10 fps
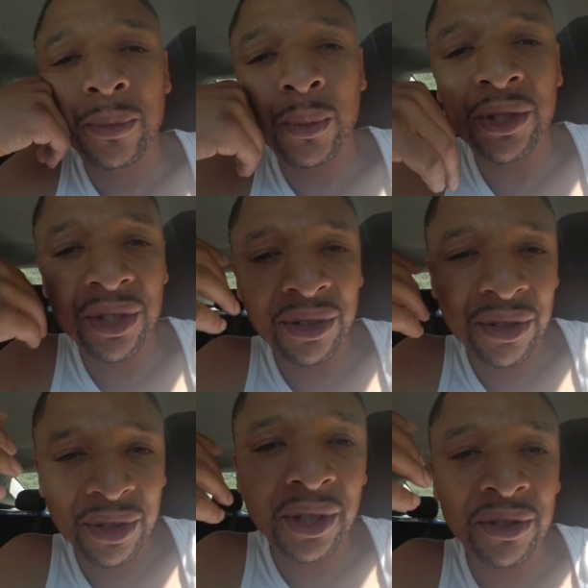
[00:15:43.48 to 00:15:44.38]
which
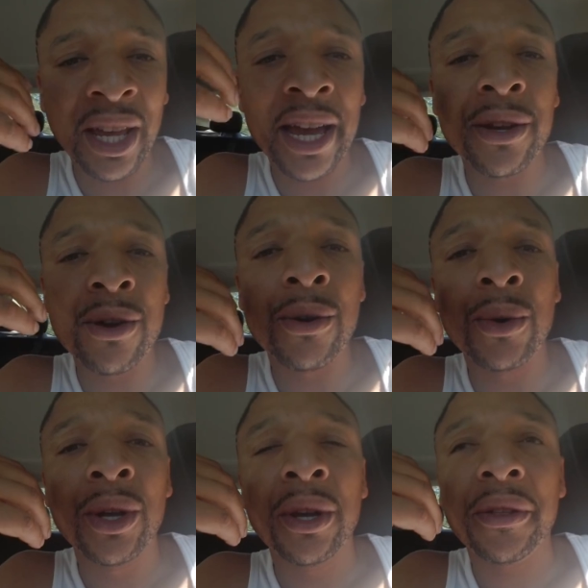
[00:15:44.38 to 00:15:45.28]
is because I
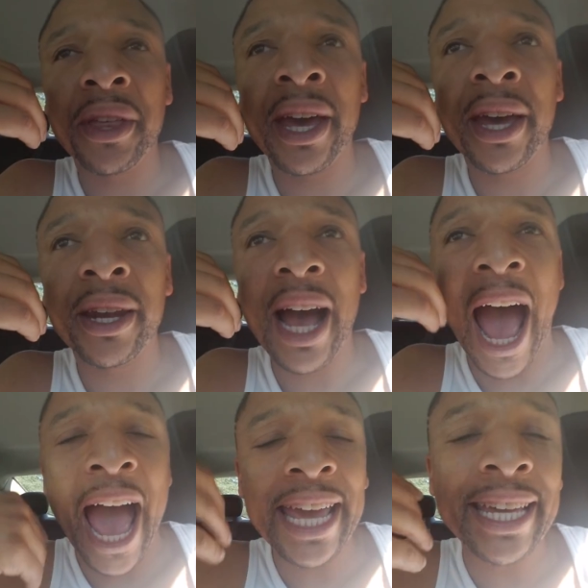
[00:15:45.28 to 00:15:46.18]
know that
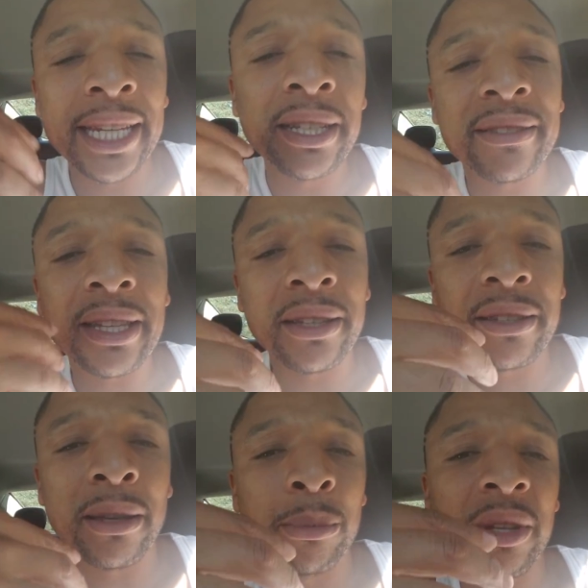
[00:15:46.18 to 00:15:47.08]
I at least get
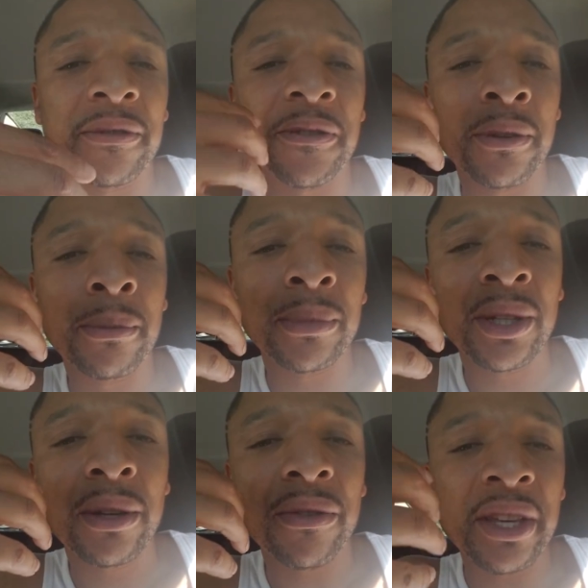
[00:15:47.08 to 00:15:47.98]
something from
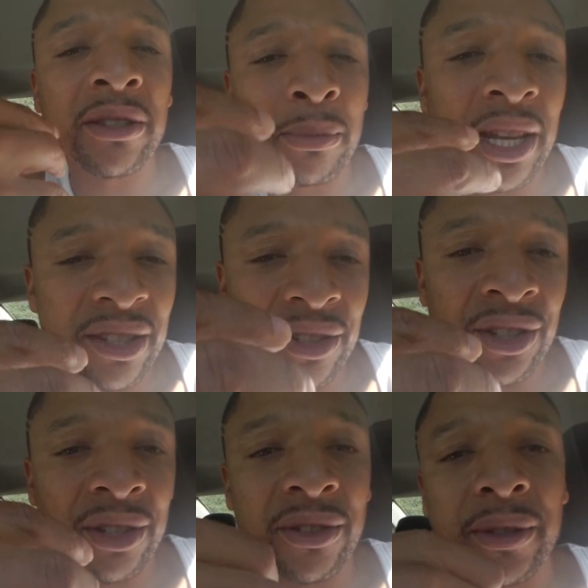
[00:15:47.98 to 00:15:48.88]
these
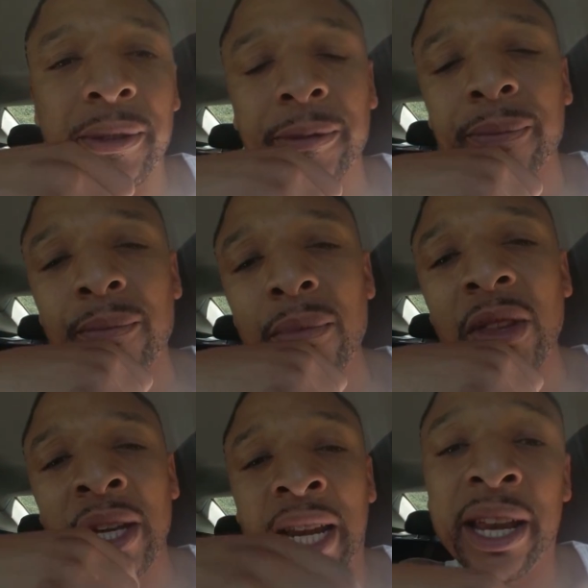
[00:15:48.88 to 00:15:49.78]
messages,
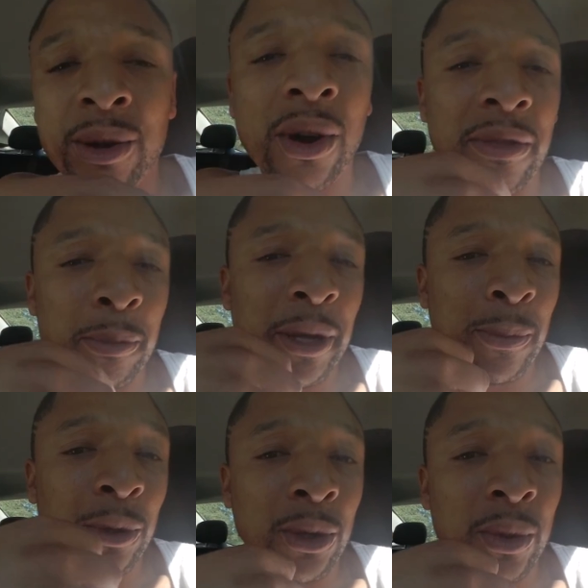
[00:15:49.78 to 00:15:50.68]
and I know other
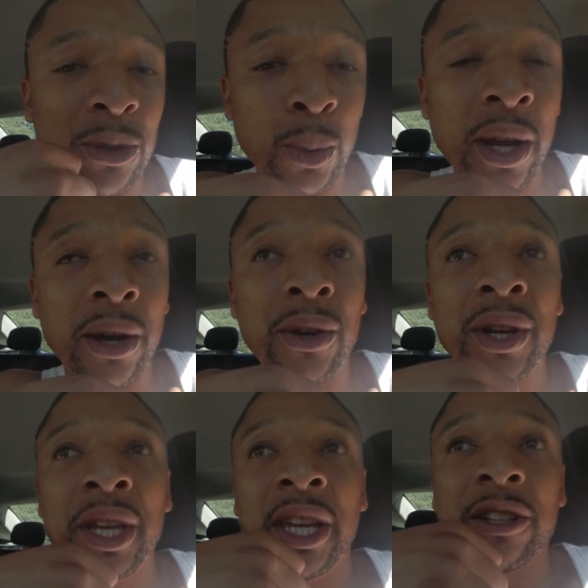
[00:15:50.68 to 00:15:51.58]
people do as well.
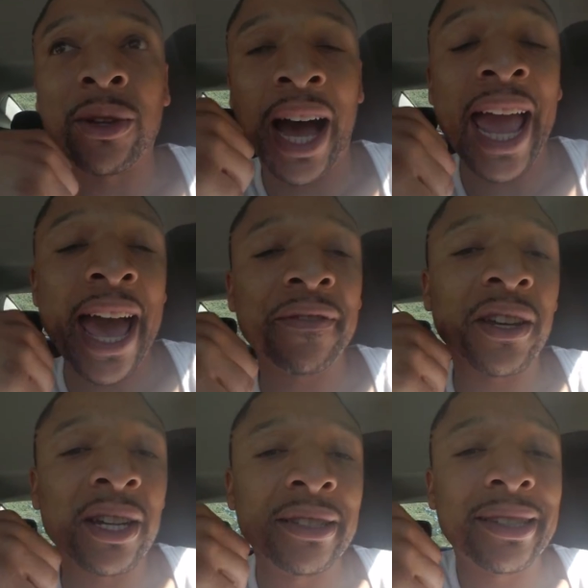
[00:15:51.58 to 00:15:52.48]
So I have
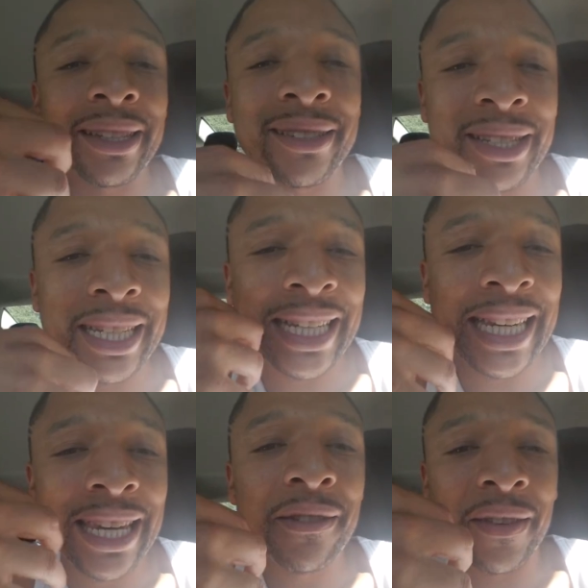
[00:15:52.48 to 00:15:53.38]
to consistently
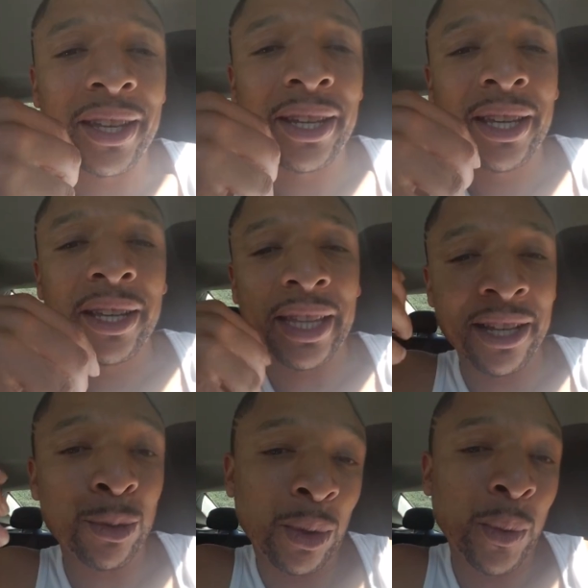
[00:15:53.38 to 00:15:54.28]
live it.
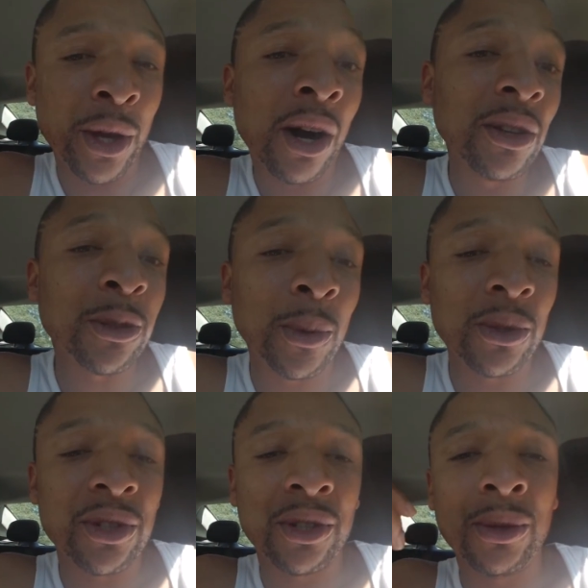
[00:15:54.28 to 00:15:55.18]
That's what we all
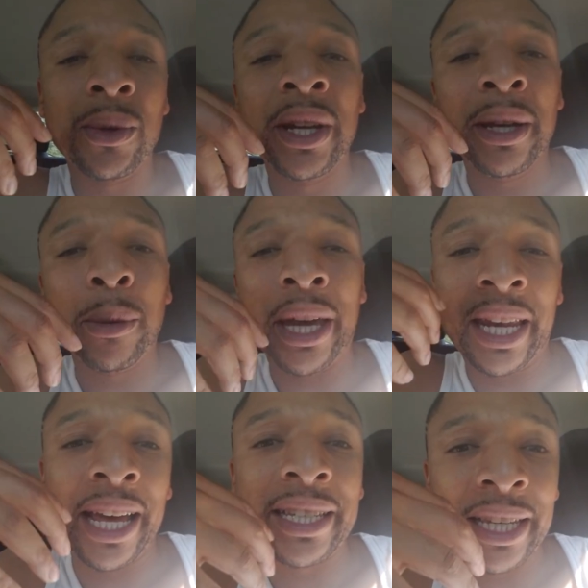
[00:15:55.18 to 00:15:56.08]
supposed to do.
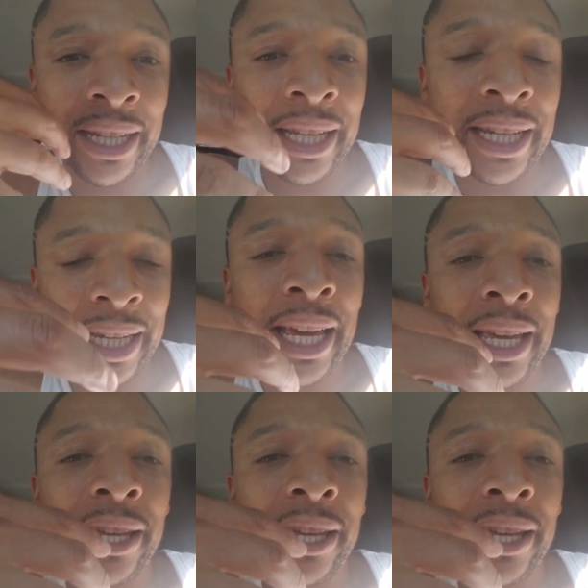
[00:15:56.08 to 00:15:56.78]
And at the end of the day